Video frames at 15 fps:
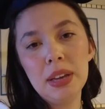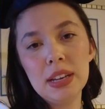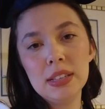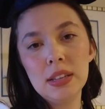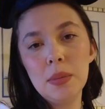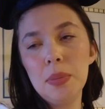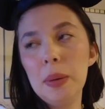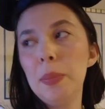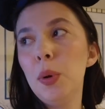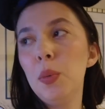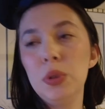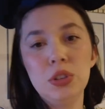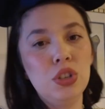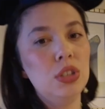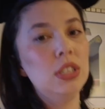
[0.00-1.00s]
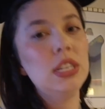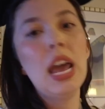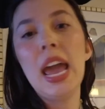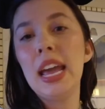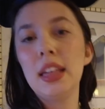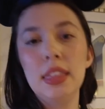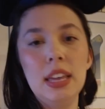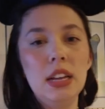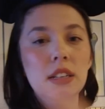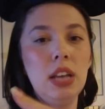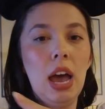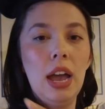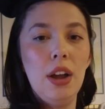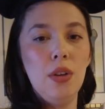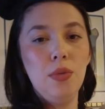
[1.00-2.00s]
because some people will just take the
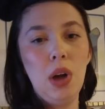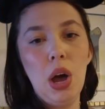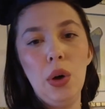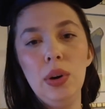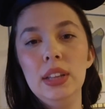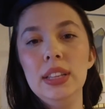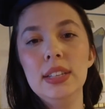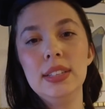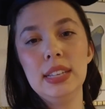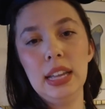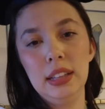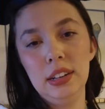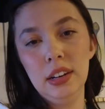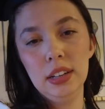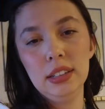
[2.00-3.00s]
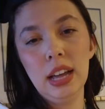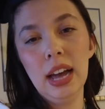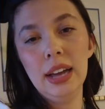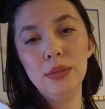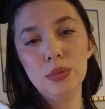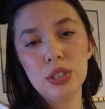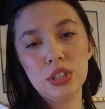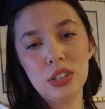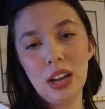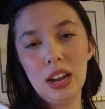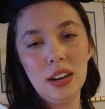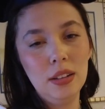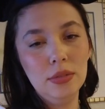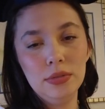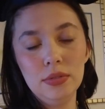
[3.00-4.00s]
entire row and then sell it online, which
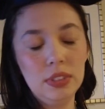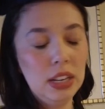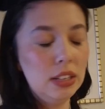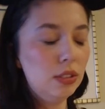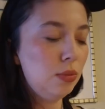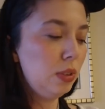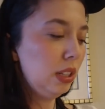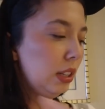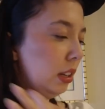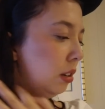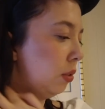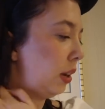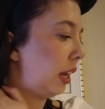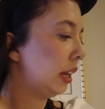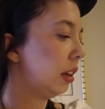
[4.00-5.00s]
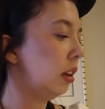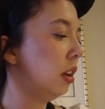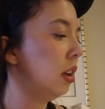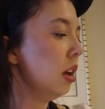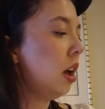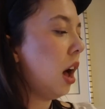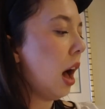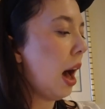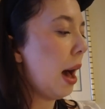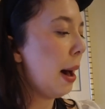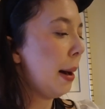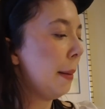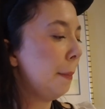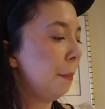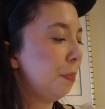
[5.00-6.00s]
kind of is really annoying.
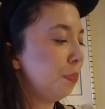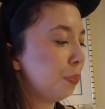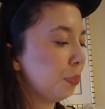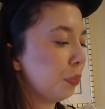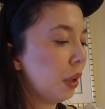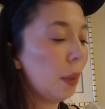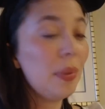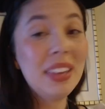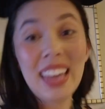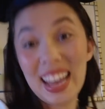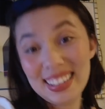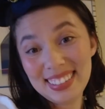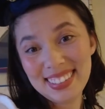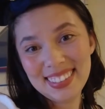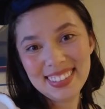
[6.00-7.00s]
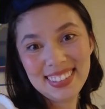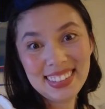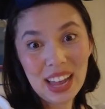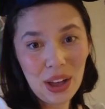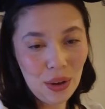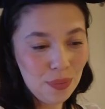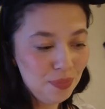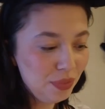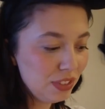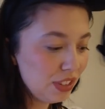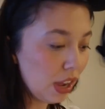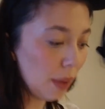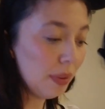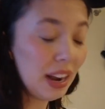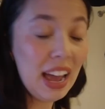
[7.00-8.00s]
Um, but yes, so
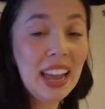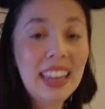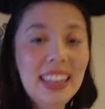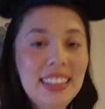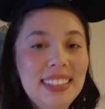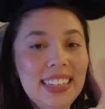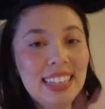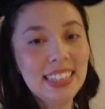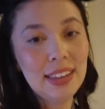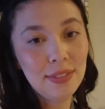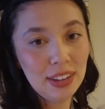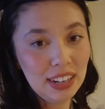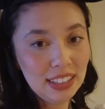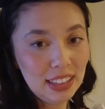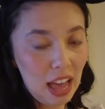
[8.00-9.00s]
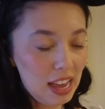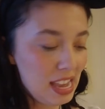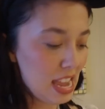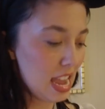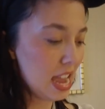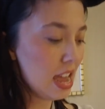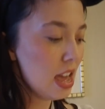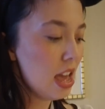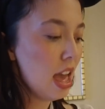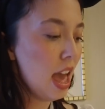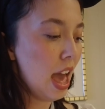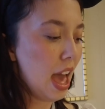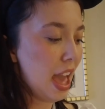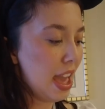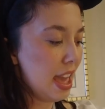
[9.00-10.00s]
Tom and I did get very lucky,
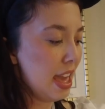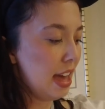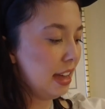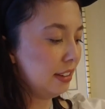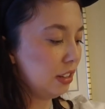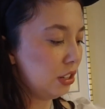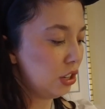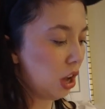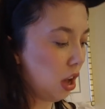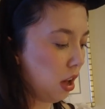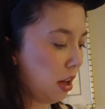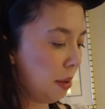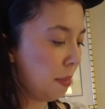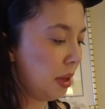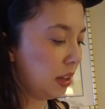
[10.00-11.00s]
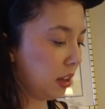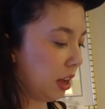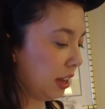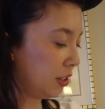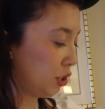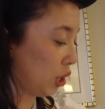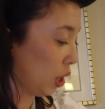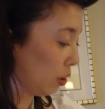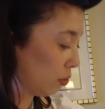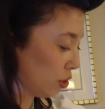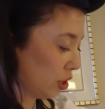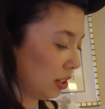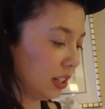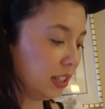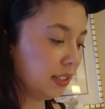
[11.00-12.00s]
and Tom got two
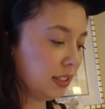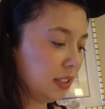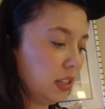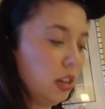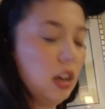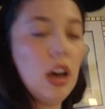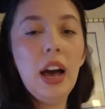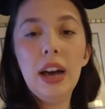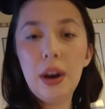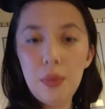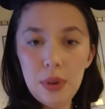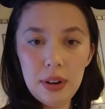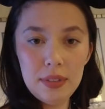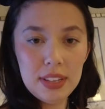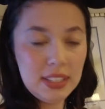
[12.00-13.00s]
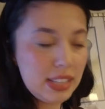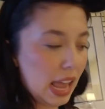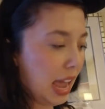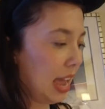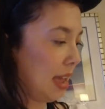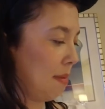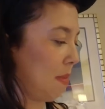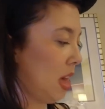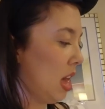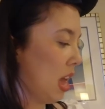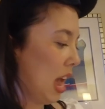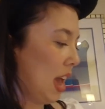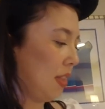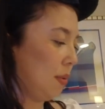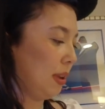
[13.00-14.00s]
shirts. I got one of the same,
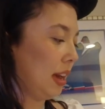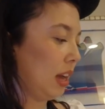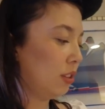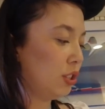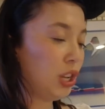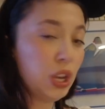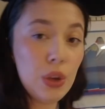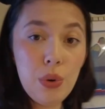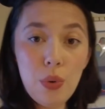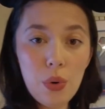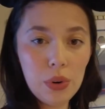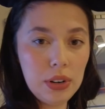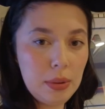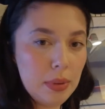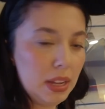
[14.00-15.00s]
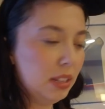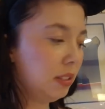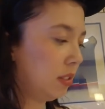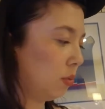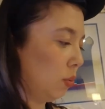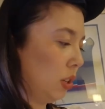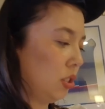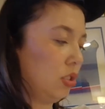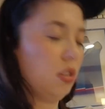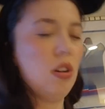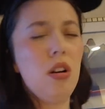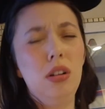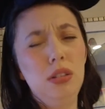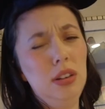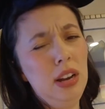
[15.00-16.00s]
and then we got two ornaments, which
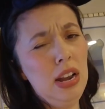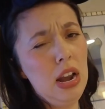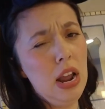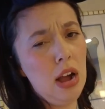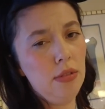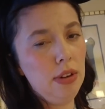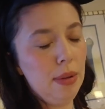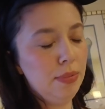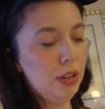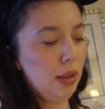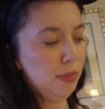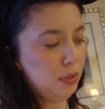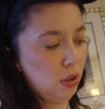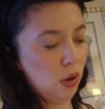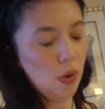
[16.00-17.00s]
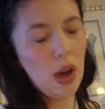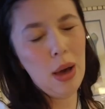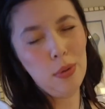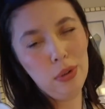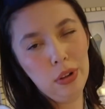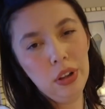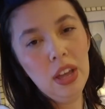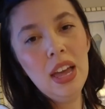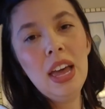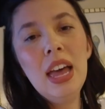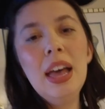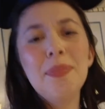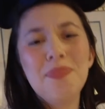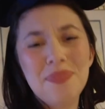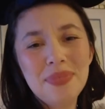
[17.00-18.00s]
are now wrapped up. So I will,
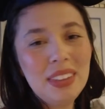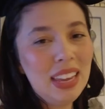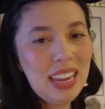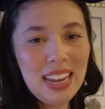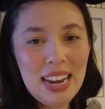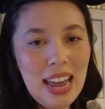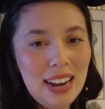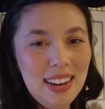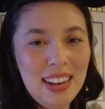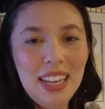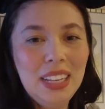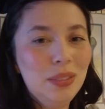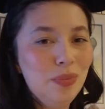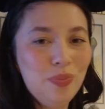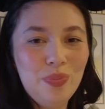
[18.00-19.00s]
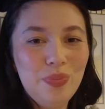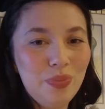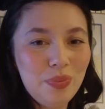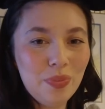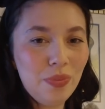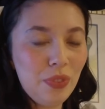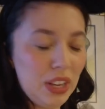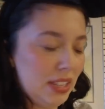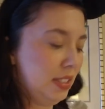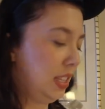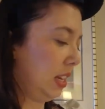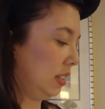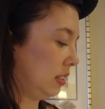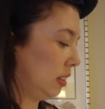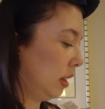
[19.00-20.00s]
in editing, fix
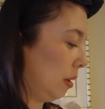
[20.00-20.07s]
this.